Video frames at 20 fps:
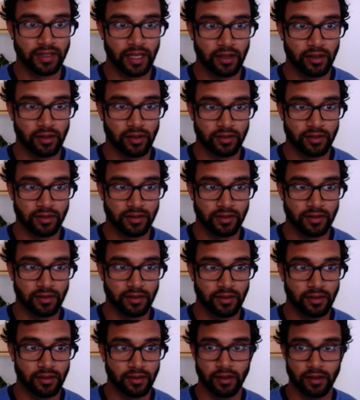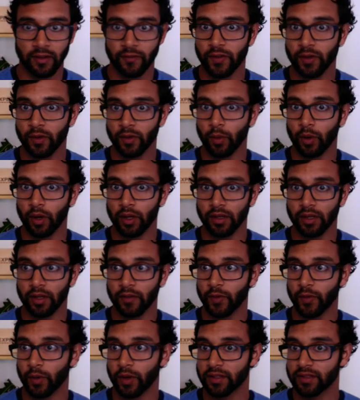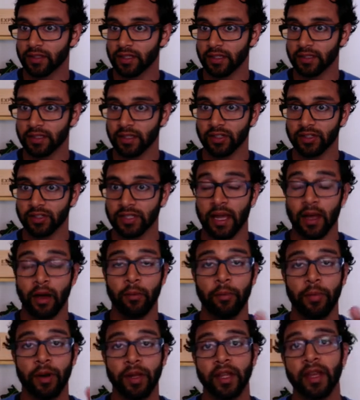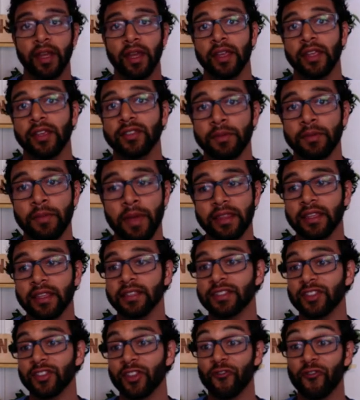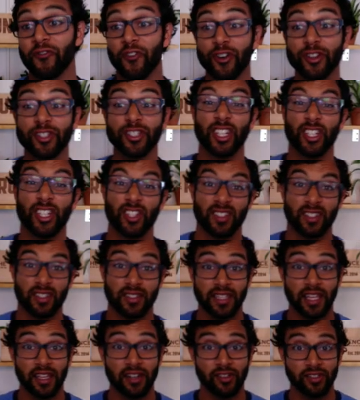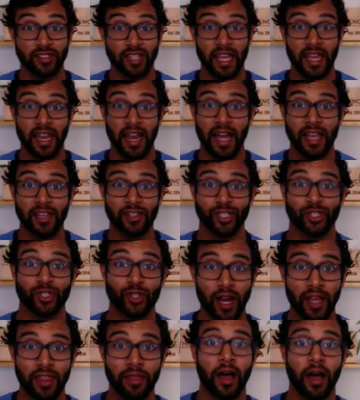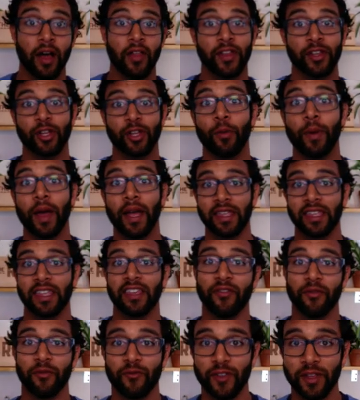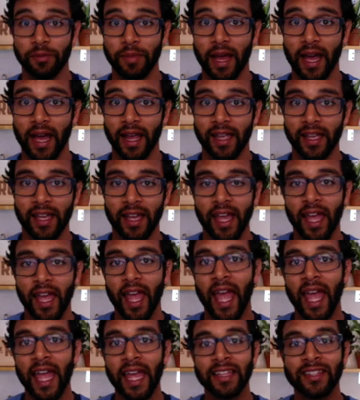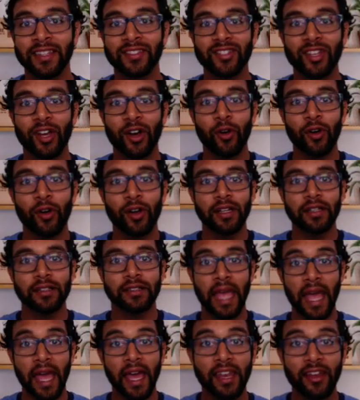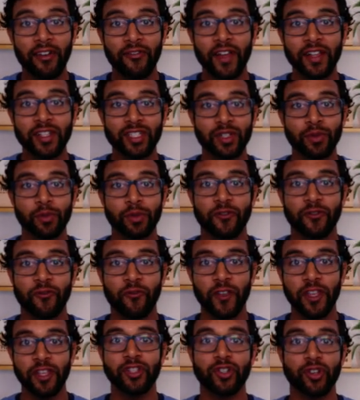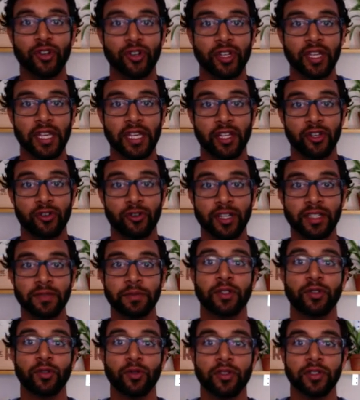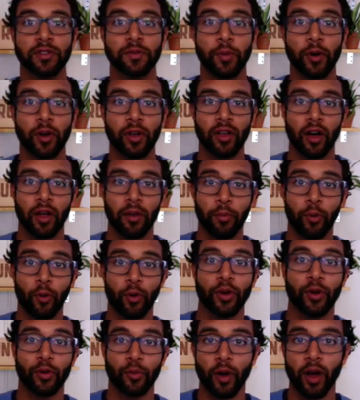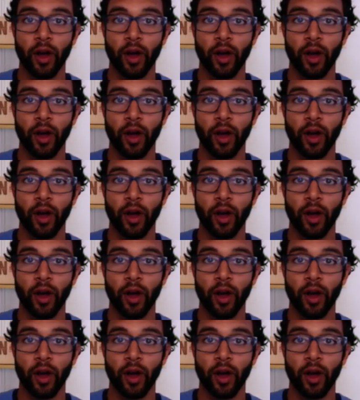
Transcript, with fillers: Sandals if you want to see the sandals now. But he used to make these, the first editions of the sandals, and I used to try them out and go back and give him feedback. And so Ted eventually was featured in Chris McDougall's book called Born to